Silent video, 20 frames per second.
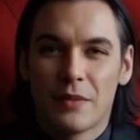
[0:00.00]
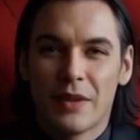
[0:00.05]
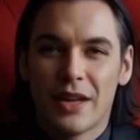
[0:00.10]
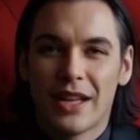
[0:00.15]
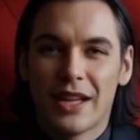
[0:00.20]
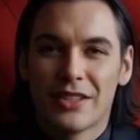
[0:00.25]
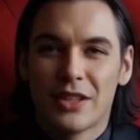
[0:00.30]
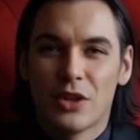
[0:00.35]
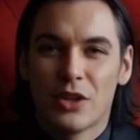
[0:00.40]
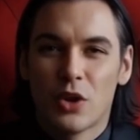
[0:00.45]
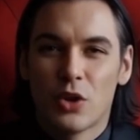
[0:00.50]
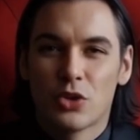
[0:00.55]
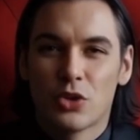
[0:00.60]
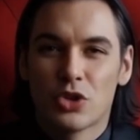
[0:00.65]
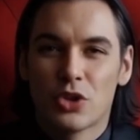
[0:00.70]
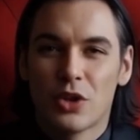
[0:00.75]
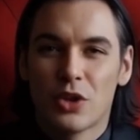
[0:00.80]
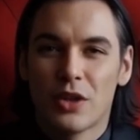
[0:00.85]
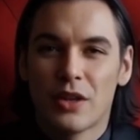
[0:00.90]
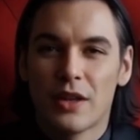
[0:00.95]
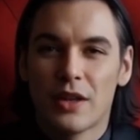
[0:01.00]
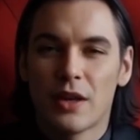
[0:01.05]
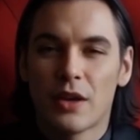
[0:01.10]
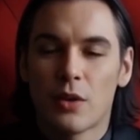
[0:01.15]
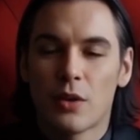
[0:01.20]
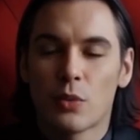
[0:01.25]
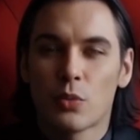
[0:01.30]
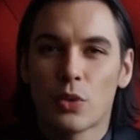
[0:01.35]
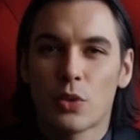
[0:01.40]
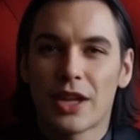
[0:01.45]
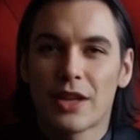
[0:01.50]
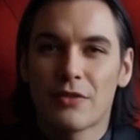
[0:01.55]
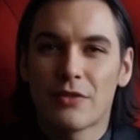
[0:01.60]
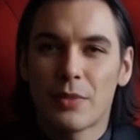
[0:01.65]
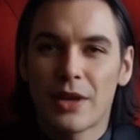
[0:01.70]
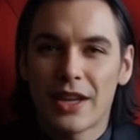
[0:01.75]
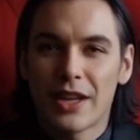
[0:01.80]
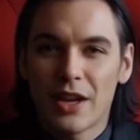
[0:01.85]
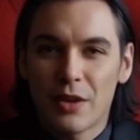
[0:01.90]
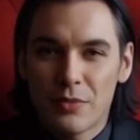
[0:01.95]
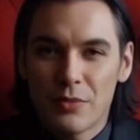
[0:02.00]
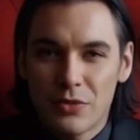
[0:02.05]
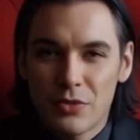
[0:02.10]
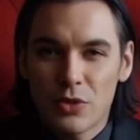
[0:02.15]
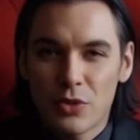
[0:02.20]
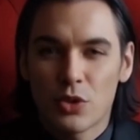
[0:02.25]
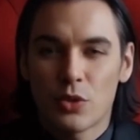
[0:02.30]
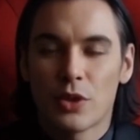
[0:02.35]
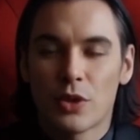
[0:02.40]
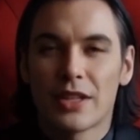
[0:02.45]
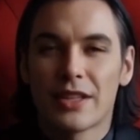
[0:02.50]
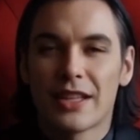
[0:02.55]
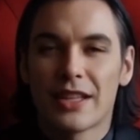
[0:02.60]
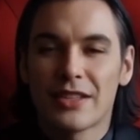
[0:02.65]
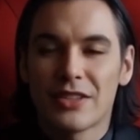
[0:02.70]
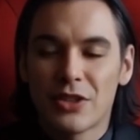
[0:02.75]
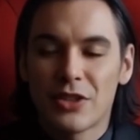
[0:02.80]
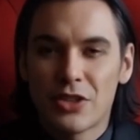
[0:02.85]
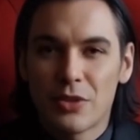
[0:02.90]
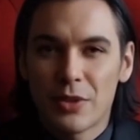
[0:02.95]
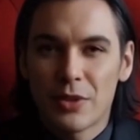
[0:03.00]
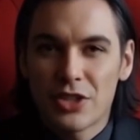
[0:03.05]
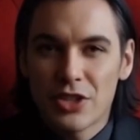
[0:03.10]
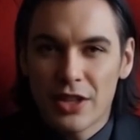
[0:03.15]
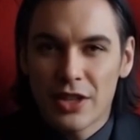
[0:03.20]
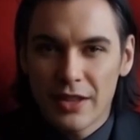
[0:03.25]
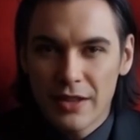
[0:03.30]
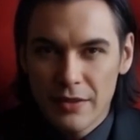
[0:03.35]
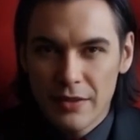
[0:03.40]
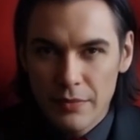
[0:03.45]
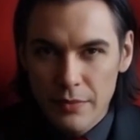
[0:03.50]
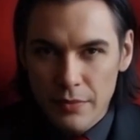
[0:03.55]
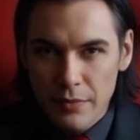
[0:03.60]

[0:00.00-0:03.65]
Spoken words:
As a culture, we've become fluent in suspicion.